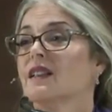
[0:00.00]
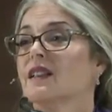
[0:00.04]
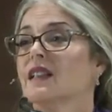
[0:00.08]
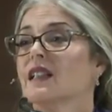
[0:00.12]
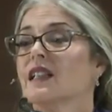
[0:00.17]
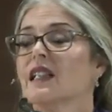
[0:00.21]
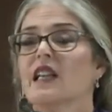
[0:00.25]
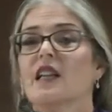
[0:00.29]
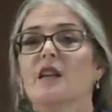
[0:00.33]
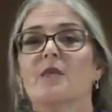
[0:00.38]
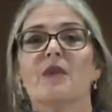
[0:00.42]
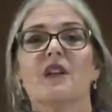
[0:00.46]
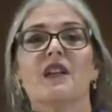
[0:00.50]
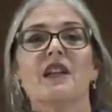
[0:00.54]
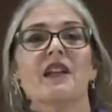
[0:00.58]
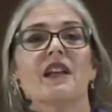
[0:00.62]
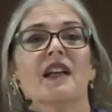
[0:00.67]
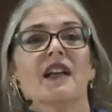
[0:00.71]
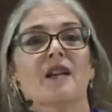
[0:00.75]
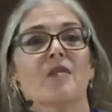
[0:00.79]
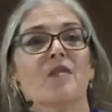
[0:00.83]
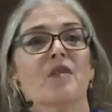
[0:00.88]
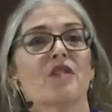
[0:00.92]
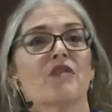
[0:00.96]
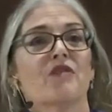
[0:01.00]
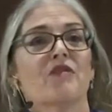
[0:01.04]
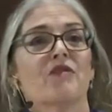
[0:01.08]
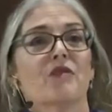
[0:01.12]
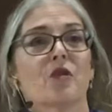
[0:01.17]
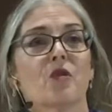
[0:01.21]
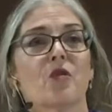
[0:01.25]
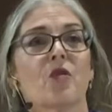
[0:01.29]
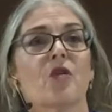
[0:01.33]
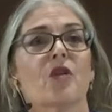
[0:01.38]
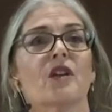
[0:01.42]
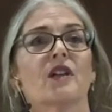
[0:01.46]
Can anybody name the
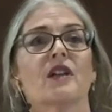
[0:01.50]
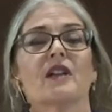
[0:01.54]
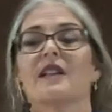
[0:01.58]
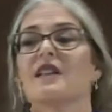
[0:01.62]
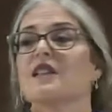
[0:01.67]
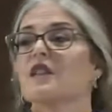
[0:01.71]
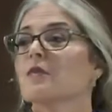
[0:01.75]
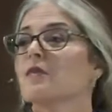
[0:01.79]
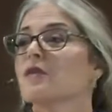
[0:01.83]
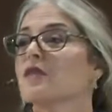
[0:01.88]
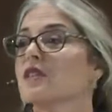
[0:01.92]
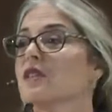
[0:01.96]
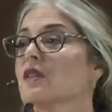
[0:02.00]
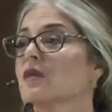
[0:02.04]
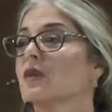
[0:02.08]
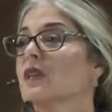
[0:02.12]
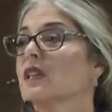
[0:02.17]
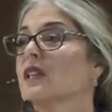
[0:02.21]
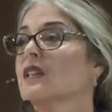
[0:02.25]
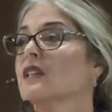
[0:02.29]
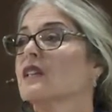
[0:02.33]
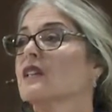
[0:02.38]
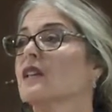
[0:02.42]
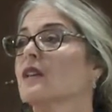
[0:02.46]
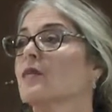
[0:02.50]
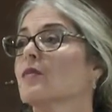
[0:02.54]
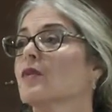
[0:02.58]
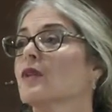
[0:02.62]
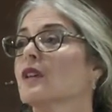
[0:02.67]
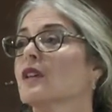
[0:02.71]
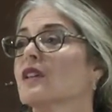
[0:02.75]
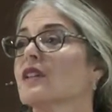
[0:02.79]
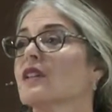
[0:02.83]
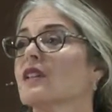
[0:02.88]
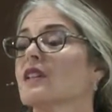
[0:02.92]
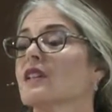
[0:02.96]
4 Gospels that we ended up
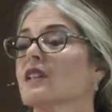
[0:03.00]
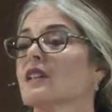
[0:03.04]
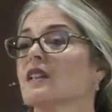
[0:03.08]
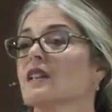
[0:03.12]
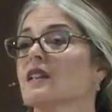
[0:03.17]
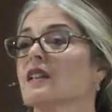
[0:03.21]
with?